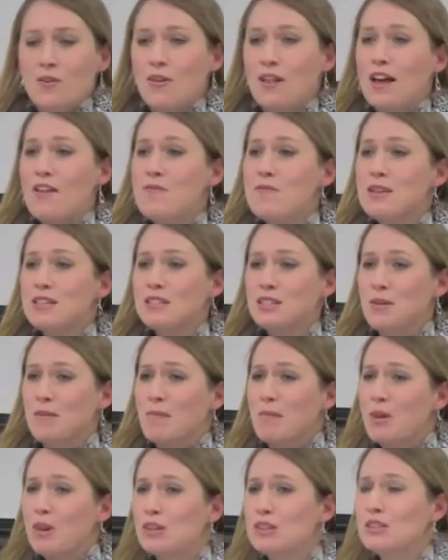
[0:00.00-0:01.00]
Well, I've been to
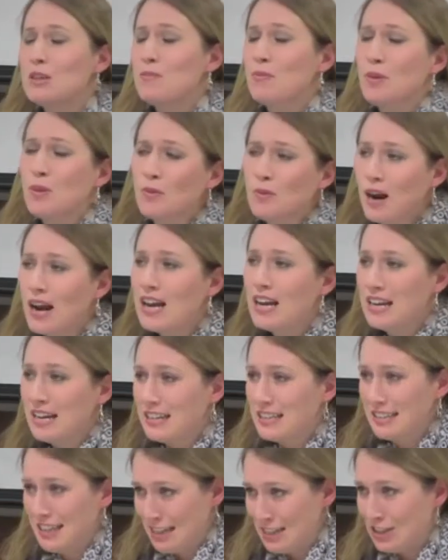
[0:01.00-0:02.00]
multiple
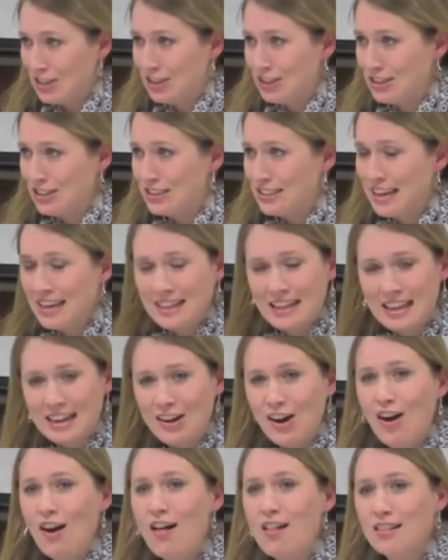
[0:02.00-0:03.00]
writing centers, and they
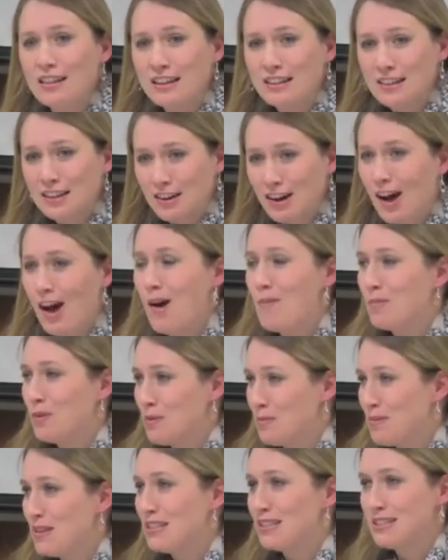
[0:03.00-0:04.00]
call it the
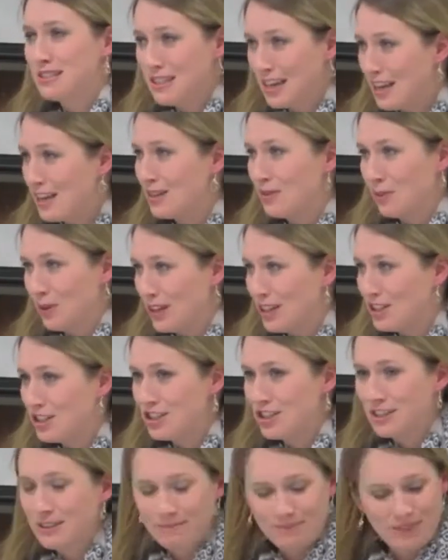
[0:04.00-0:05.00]
compliment
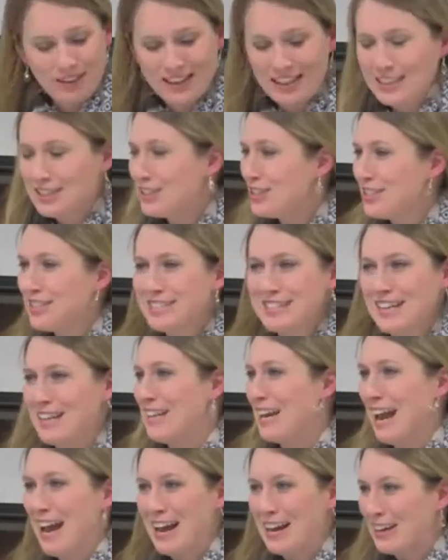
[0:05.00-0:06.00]
sandwich, and that's just
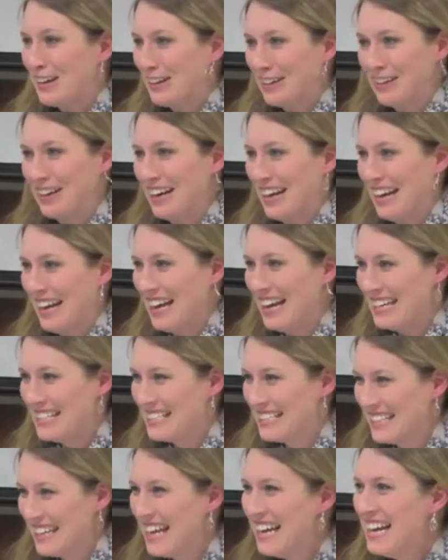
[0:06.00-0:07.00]

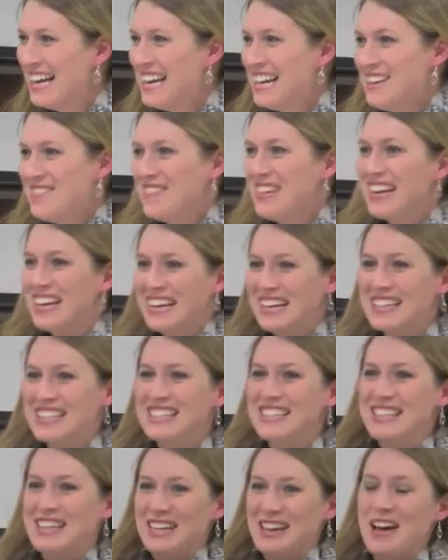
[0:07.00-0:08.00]
inaccurate
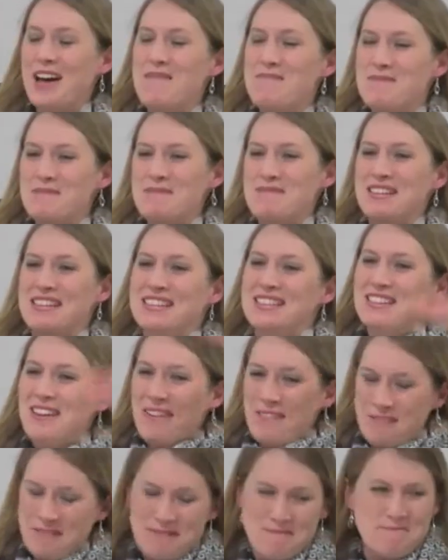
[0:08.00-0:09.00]
because the compliments
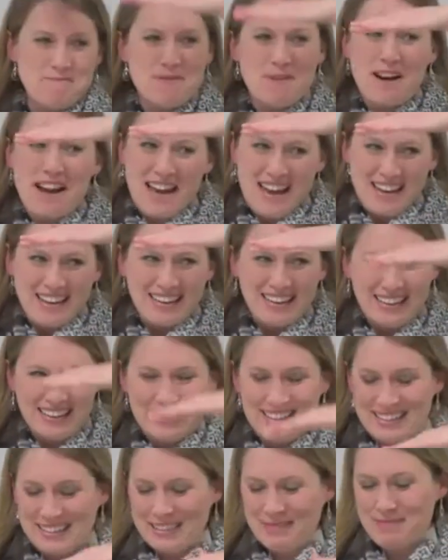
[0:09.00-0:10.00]
are the bread
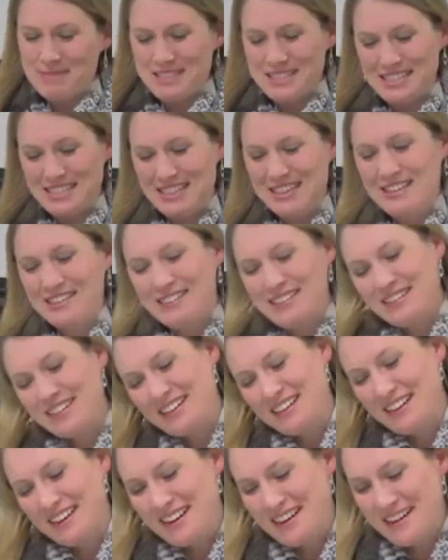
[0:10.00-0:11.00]
in this
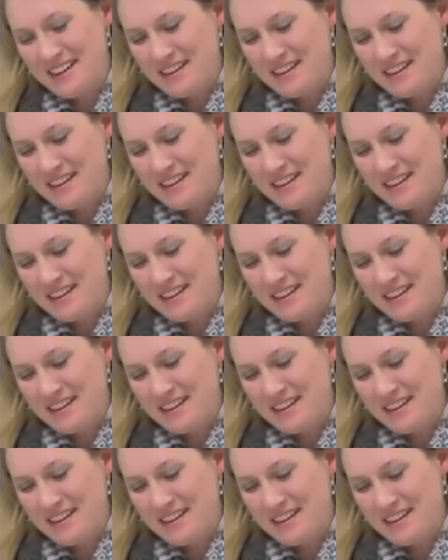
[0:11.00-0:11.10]
particular